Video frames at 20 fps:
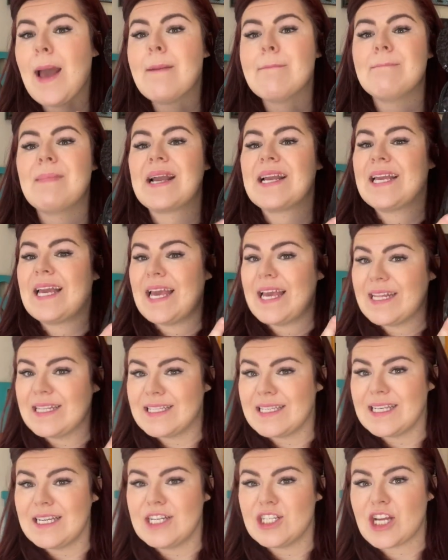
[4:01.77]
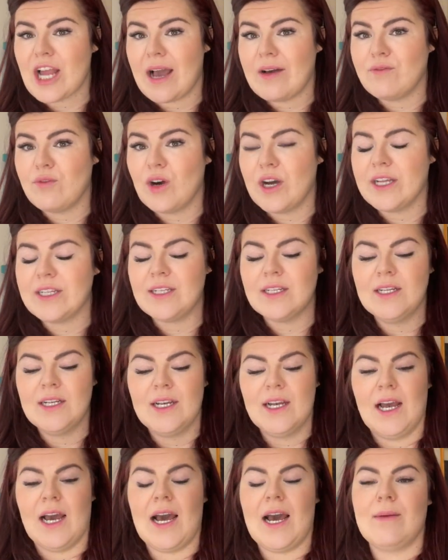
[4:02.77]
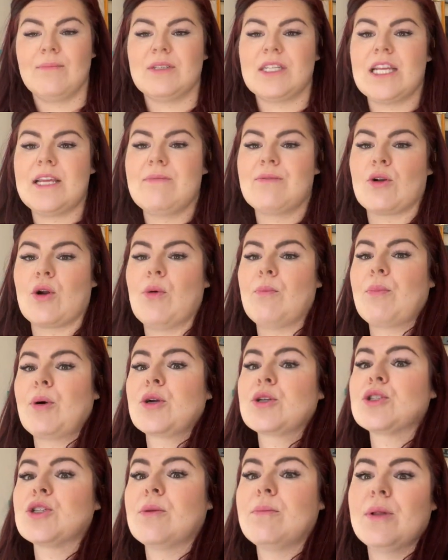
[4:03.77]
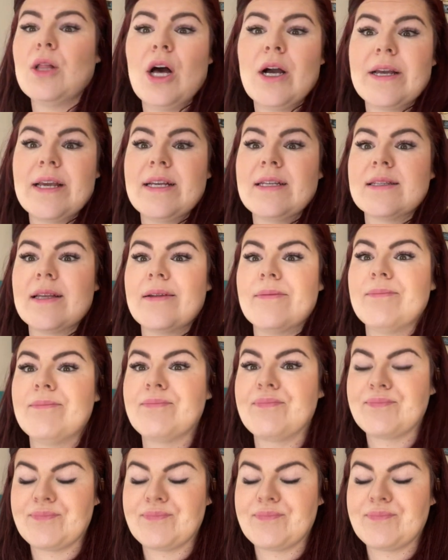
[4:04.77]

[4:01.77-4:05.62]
My kids each have one to keep their own personal belongings in.